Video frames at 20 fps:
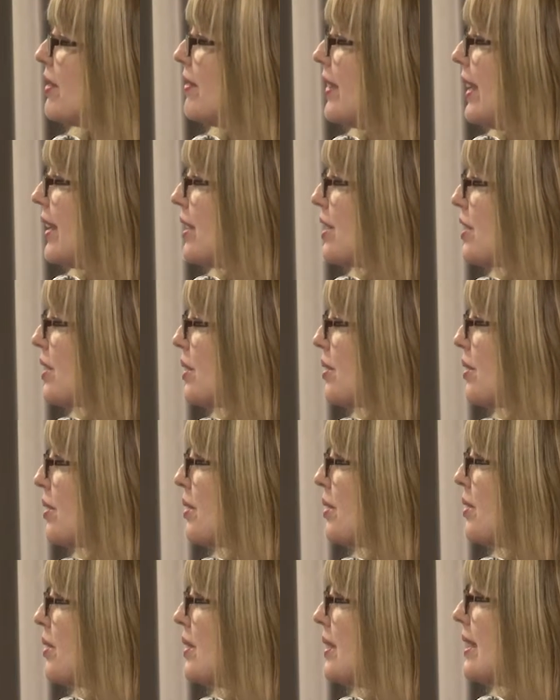conveyor
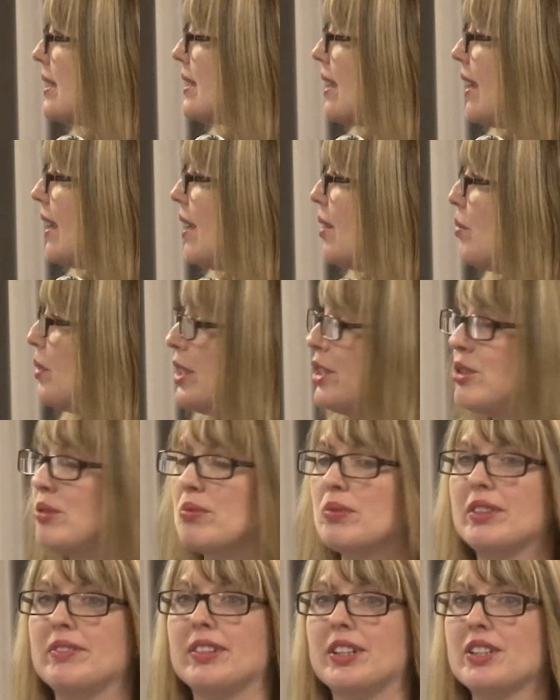screws. We
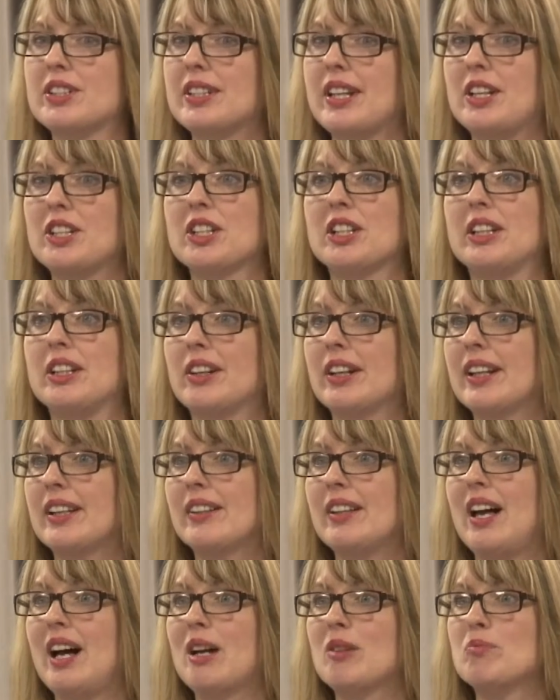do reverse engineering
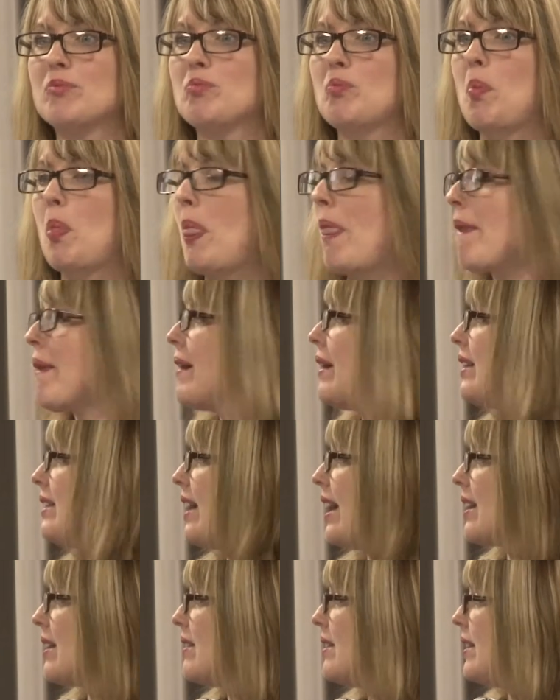a lot. A
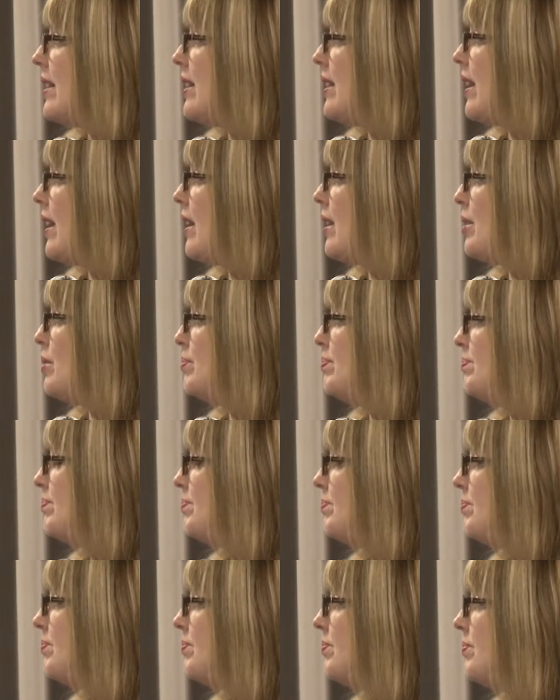lot of the
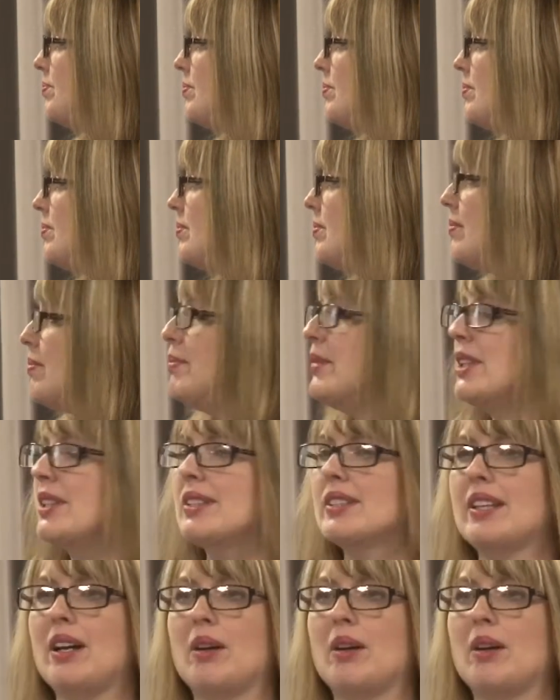mills